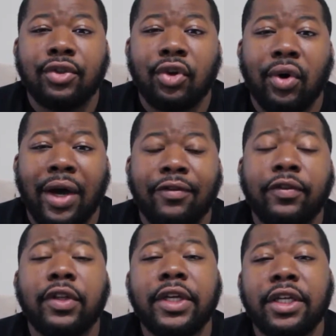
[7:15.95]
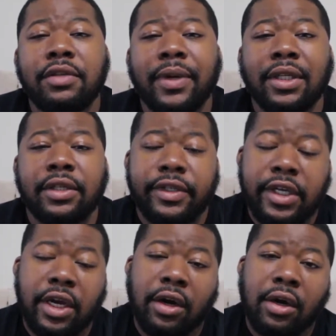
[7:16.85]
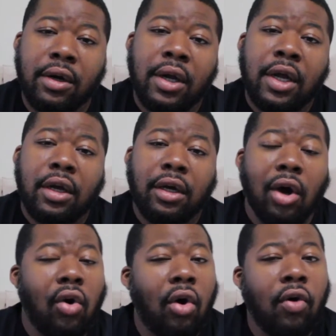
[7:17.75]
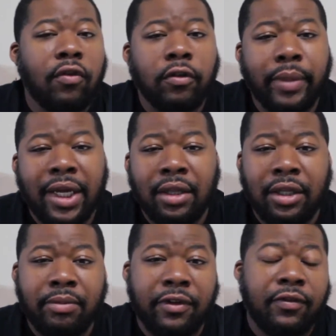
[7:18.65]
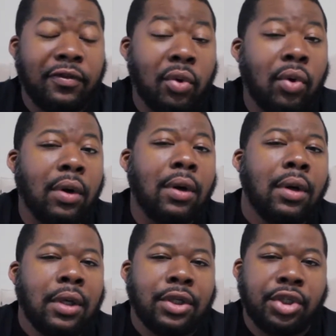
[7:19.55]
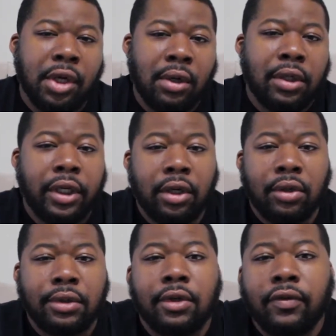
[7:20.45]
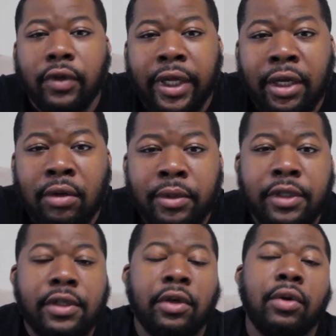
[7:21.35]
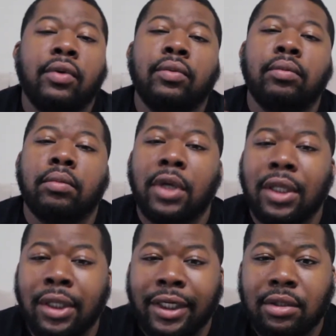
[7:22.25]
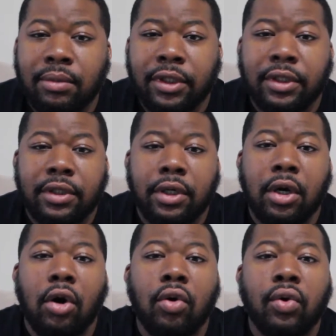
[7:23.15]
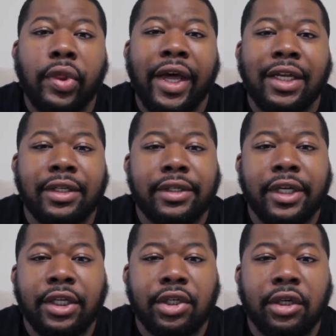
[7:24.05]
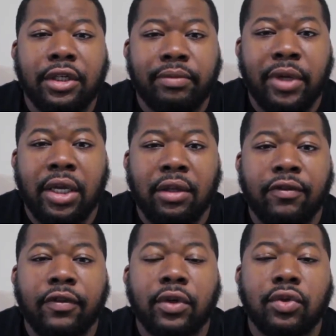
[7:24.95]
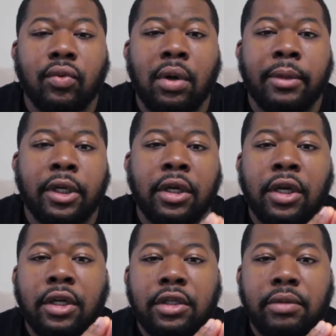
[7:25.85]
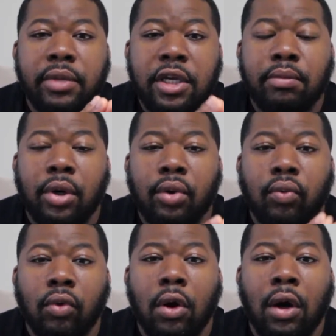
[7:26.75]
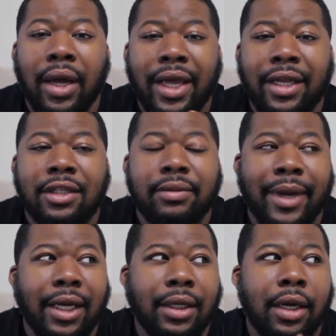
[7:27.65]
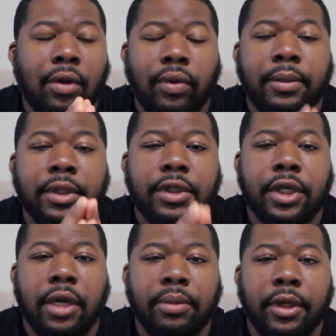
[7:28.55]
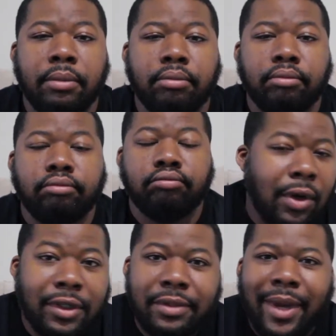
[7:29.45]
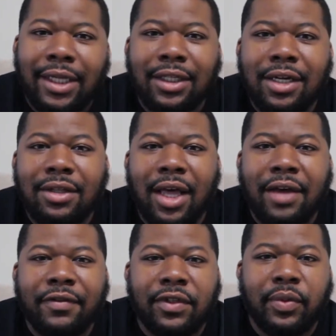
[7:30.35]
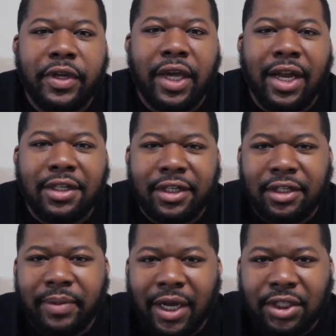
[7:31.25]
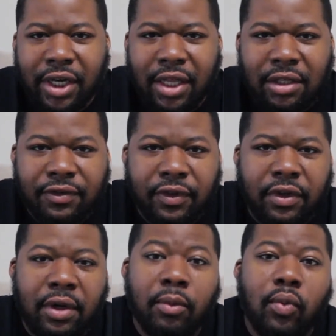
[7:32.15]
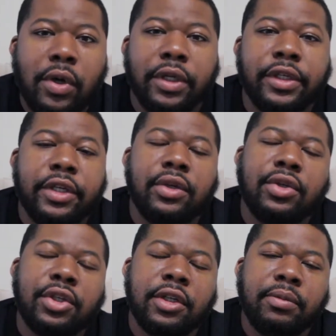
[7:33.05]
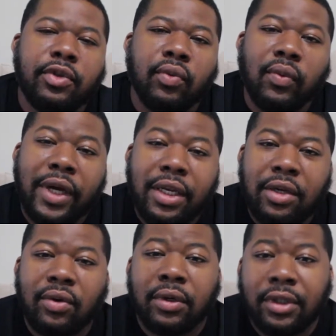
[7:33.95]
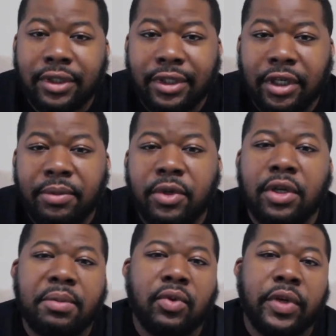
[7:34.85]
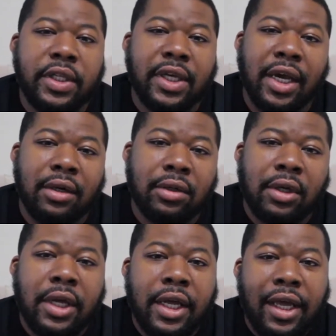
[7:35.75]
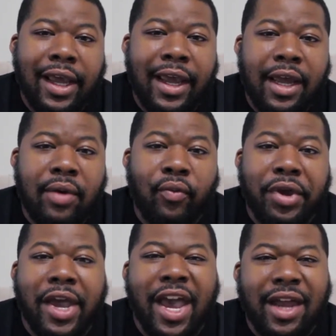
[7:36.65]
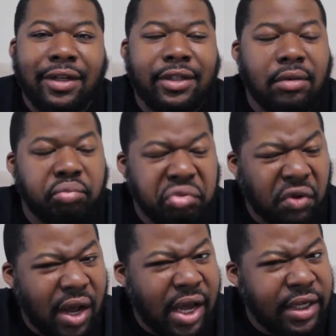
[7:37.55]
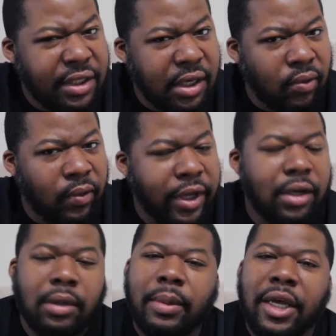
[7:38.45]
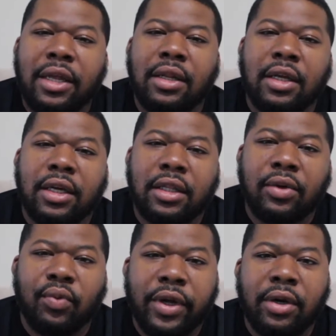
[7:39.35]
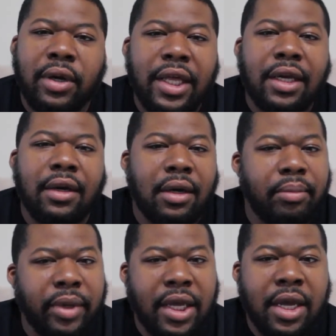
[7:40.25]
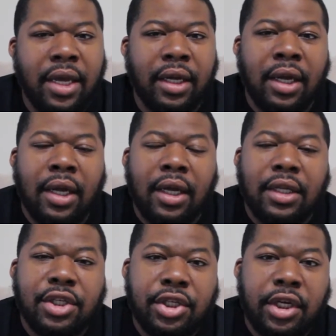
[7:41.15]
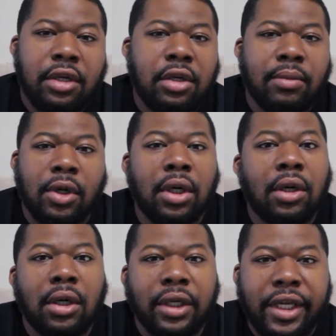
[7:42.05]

So I fully expect to see her go over Bayley before Charlotte goes over Naomi. So Alexa Bliss is going to hold that distinction as being the first woman to be both Raw and SmackDown Women's Champion. On SmackDown Live this week, you had a six pack challenge for the number one contendership to Randy Orton's WWE title. And we had a surprising winner, man. The, the winner ended up being Jinder Mahal.